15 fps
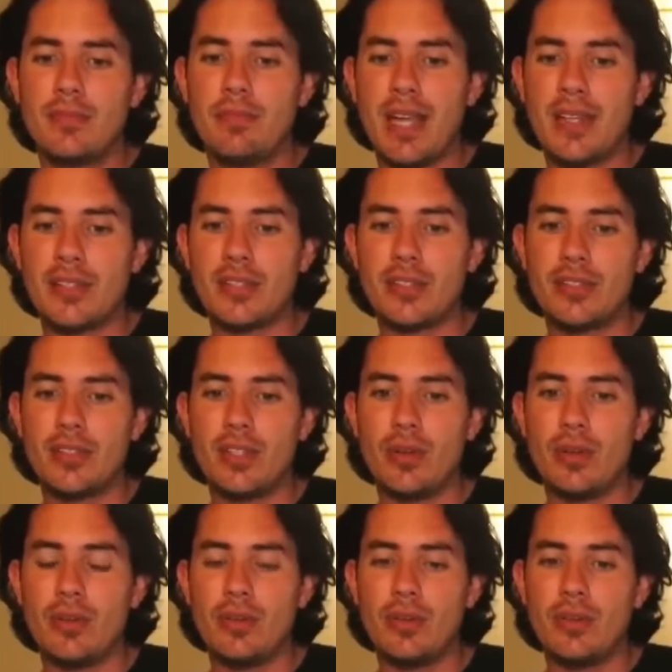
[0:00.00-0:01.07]
pattern,
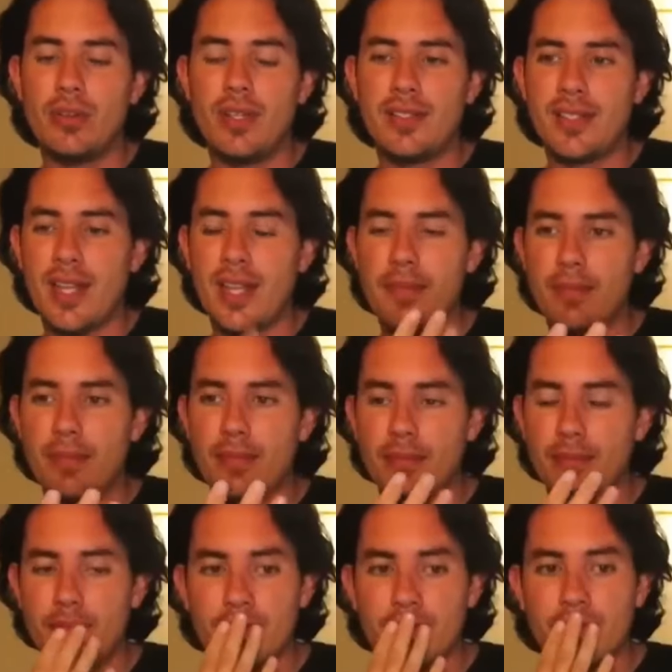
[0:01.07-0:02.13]
so the
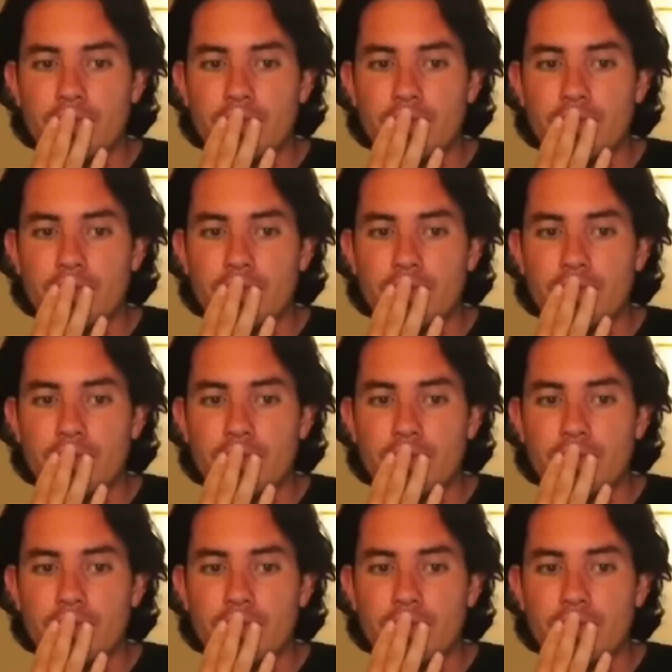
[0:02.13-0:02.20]
same